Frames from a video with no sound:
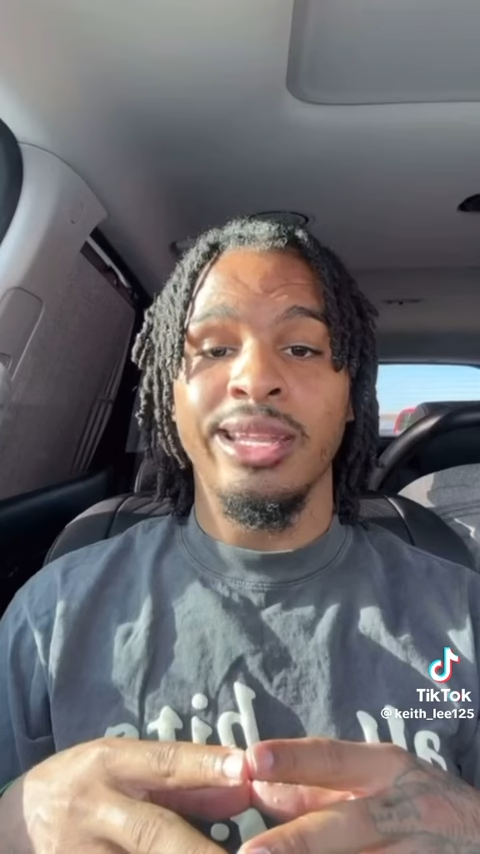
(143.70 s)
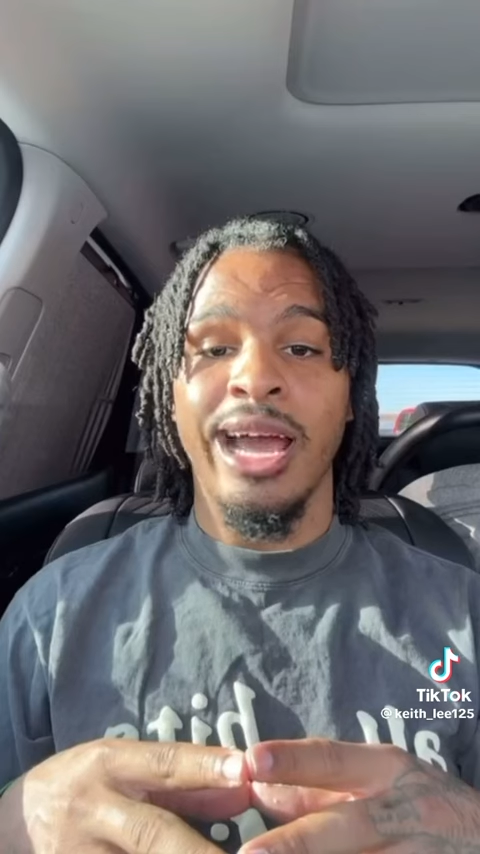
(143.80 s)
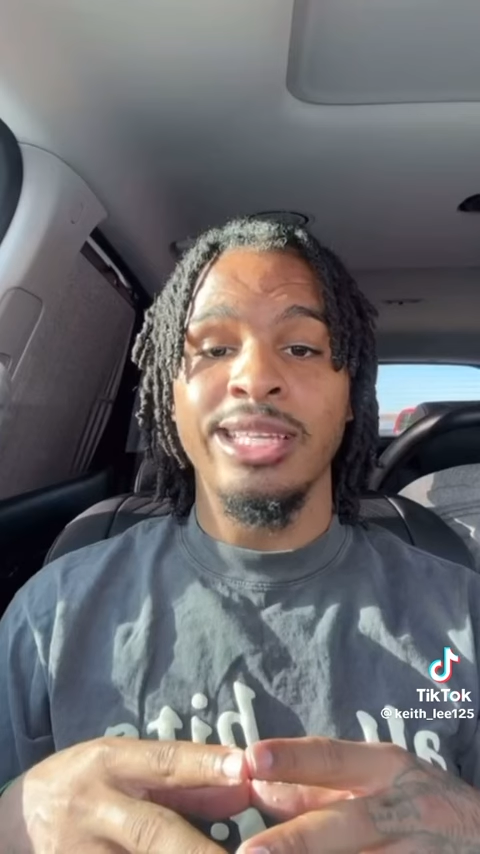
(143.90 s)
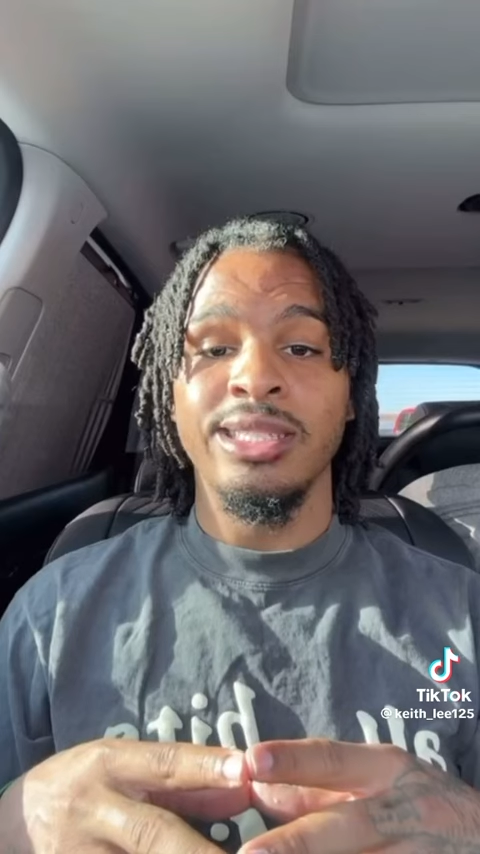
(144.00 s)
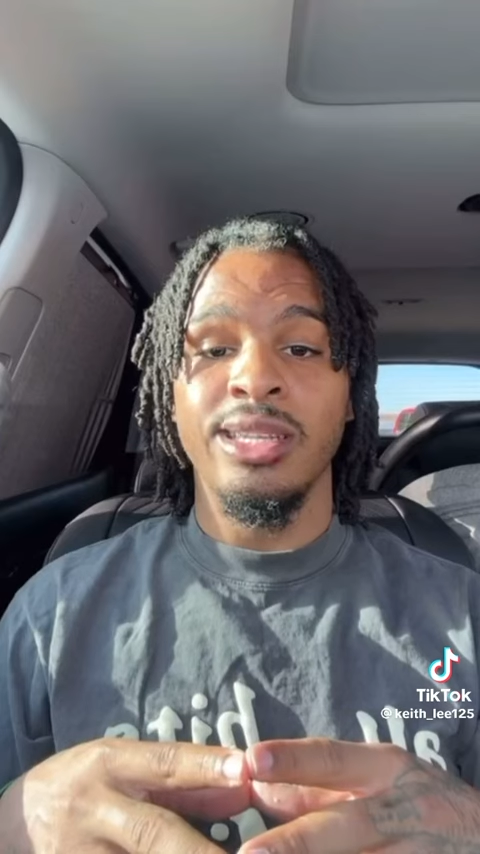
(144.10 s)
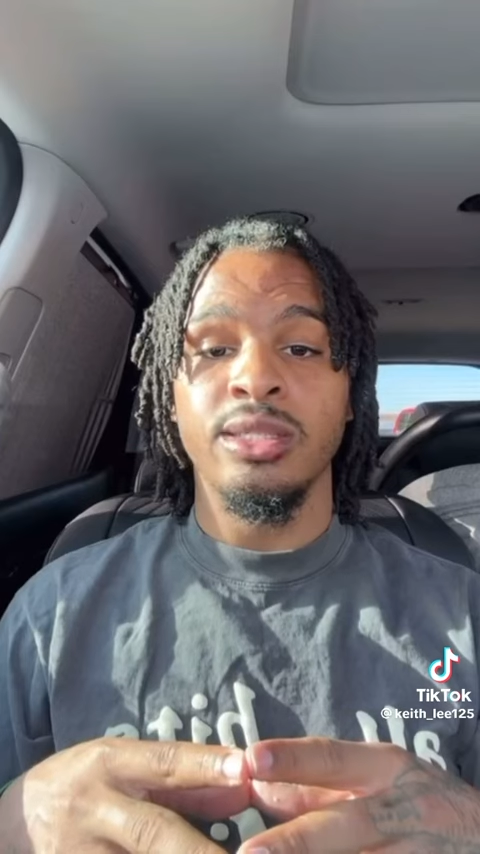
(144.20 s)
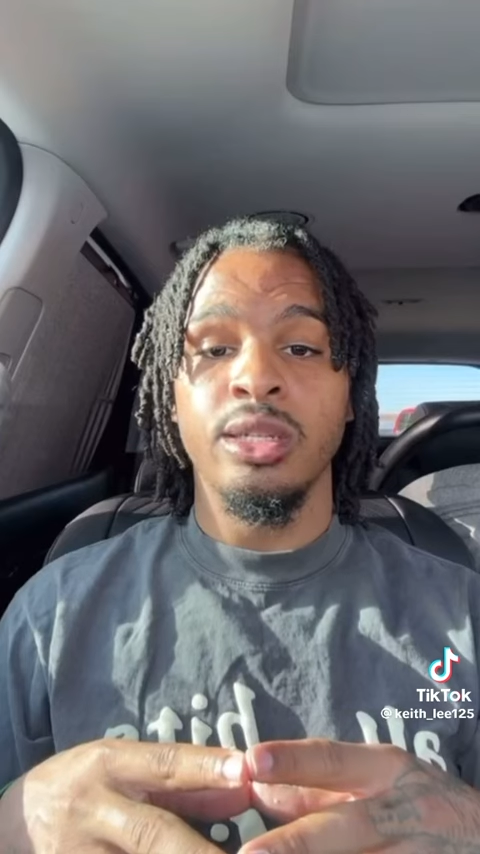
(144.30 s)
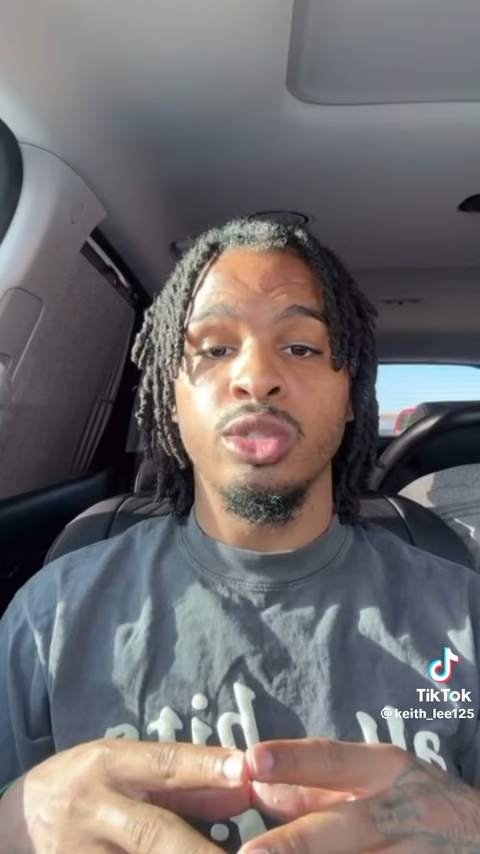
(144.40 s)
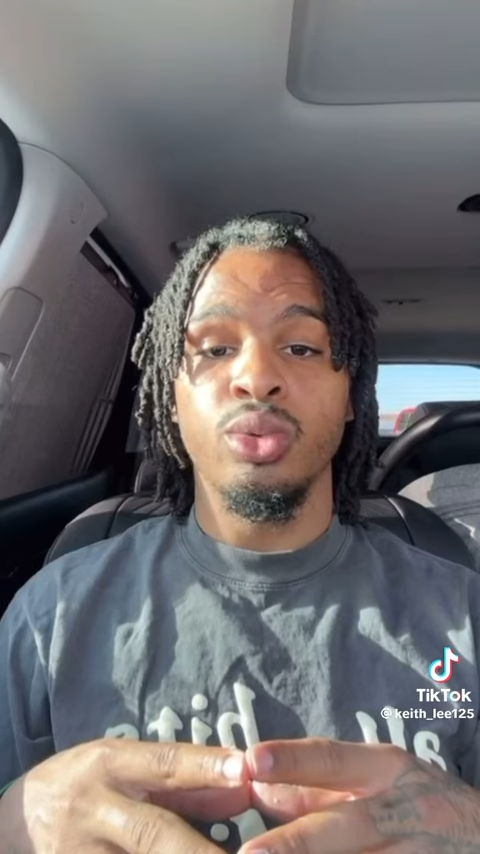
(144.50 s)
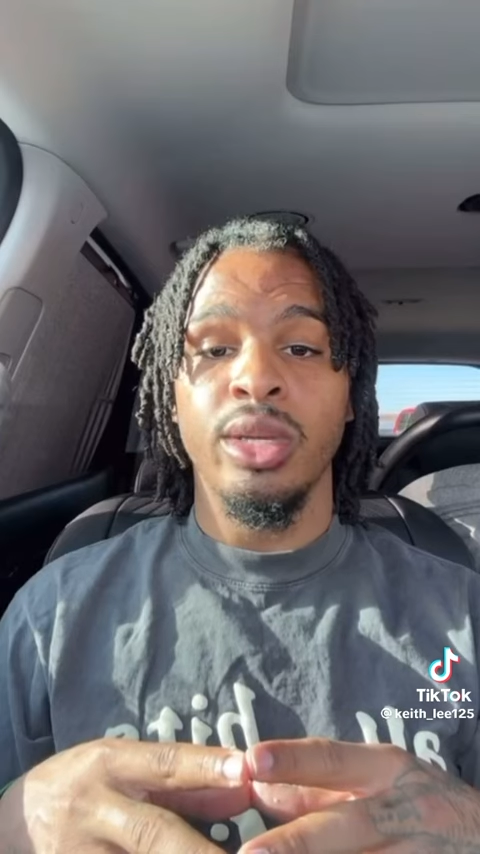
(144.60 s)
Again, icing
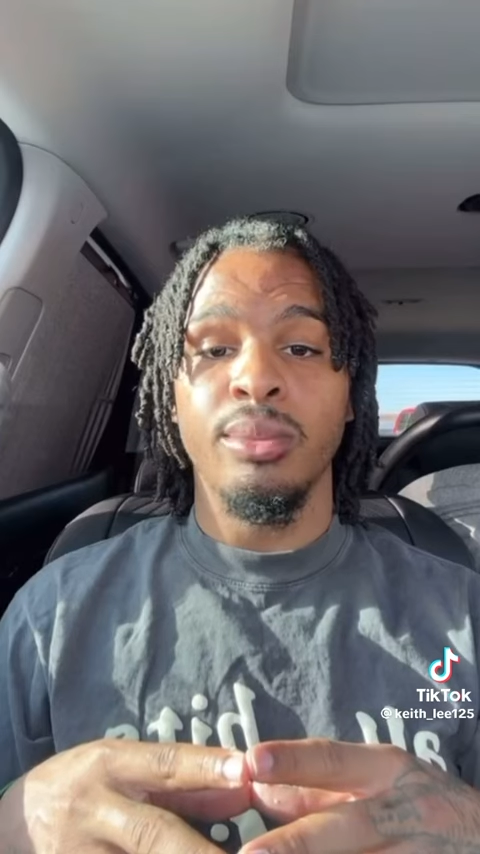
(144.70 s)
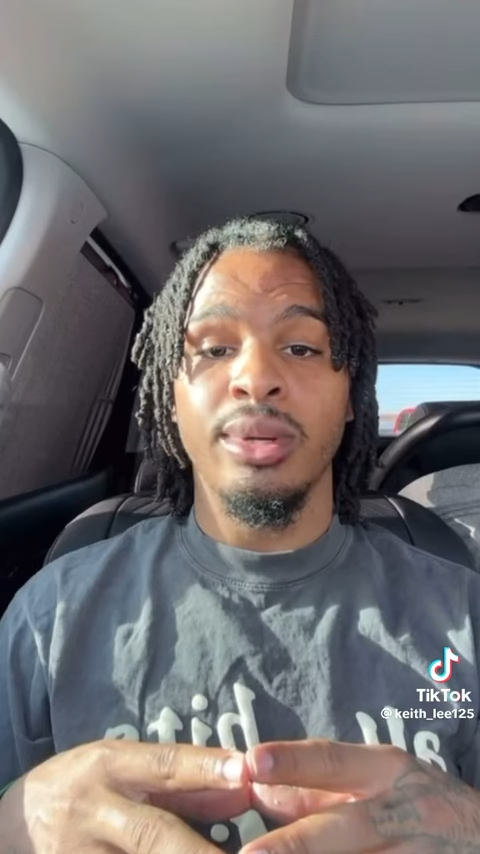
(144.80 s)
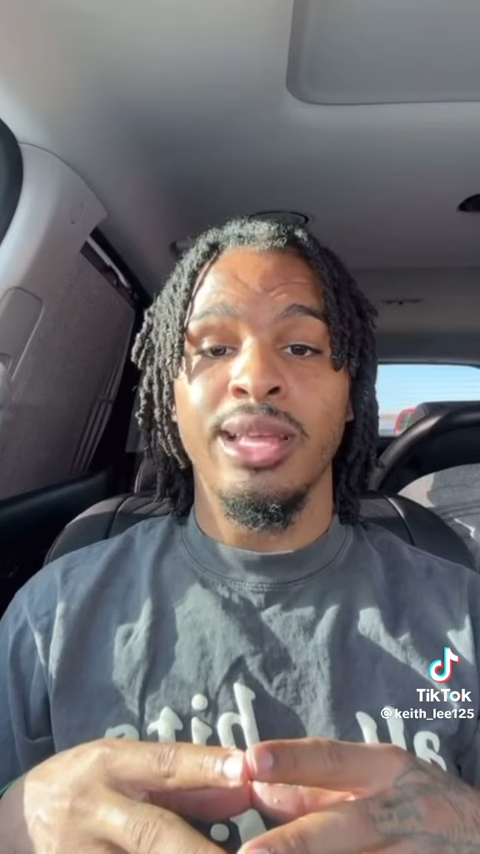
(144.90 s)
is a little sweet,